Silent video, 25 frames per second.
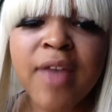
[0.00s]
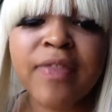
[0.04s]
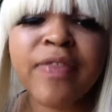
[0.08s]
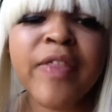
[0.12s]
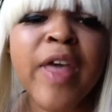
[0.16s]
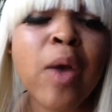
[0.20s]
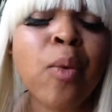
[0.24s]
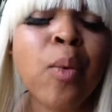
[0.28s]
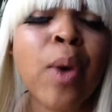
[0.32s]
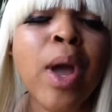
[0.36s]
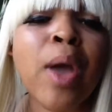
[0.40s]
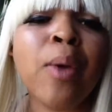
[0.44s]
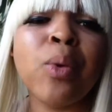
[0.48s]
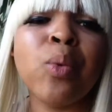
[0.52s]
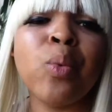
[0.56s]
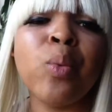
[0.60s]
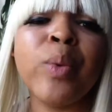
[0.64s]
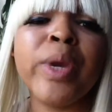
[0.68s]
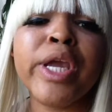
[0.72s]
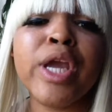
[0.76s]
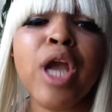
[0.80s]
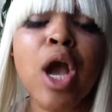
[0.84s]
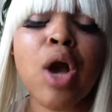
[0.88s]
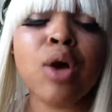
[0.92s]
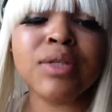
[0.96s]
That way when
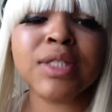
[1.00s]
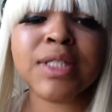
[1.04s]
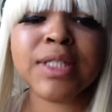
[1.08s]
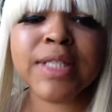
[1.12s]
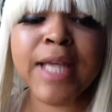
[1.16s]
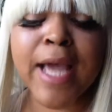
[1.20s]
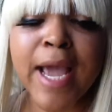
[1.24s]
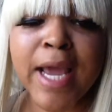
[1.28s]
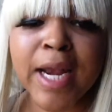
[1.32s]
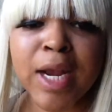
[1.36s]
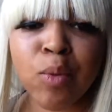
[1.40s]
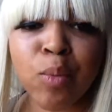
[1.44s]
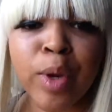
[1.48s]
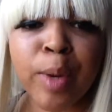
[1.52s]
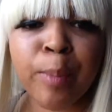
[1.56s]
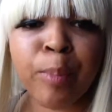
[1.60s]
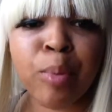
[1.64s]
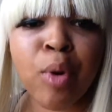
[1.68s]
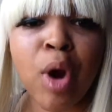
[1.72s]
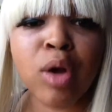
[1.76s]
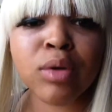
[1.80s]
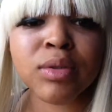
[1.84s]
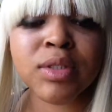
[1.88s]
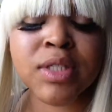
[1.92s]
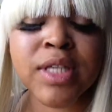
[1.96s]
we go stand and we
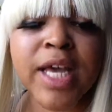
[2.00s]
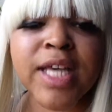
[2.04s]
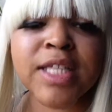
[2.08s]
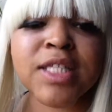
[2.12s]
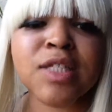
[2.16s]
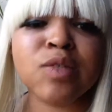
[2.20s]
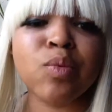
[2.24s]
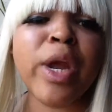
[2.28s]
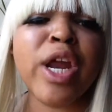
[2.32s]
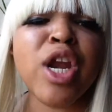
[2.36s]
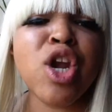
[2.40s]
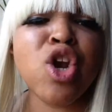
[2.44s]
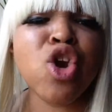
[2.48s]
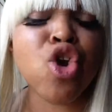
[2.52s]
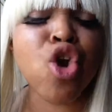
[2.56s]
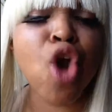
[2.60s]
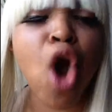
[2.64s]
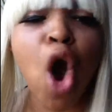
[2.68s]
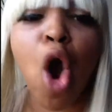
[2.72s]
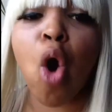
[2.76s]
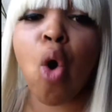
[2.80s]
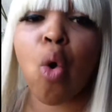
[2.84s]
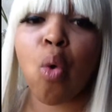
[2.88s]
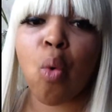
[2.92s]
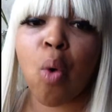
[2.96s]
protest, we
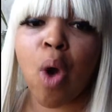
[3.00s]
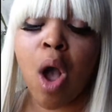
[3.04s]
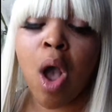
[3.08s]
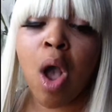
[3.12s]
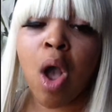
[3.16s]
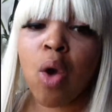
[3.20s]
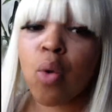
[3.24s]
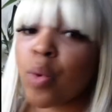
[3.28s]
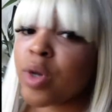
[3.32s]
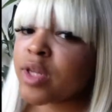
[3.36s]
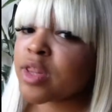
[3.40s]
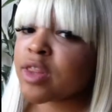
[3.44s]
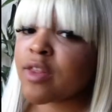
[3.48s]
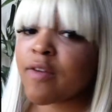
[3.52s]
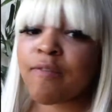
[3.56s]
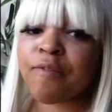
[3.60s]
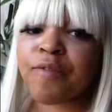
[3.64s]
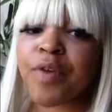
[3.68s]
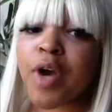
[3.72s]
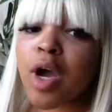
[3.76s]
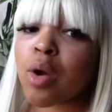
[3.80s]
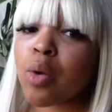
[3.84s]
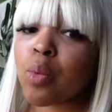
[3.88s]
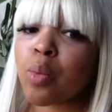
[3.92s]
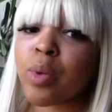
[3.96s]
know what the
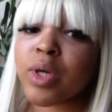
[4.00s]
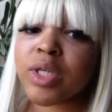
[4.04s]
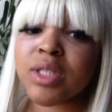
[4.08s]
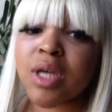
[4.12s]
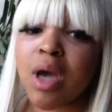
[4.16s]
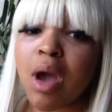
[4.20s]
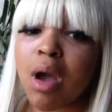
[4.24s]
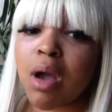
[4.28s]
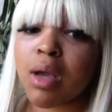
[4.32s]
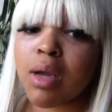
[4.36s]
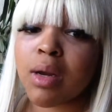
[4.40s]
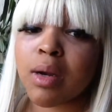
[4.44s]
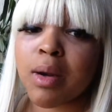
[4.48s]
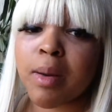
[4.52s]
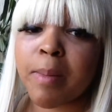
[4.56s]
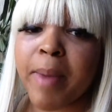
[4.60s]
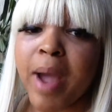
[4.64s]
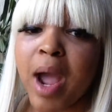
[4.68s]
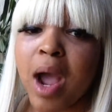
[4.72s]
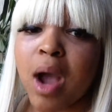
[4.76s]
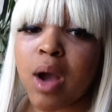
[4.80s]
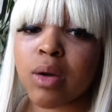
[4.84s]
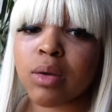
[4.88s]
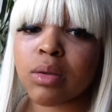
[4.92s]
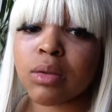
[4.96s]
fuck we're talking
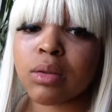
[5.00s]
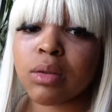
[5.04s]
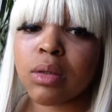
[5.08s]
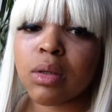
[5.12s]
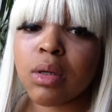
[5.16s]
about.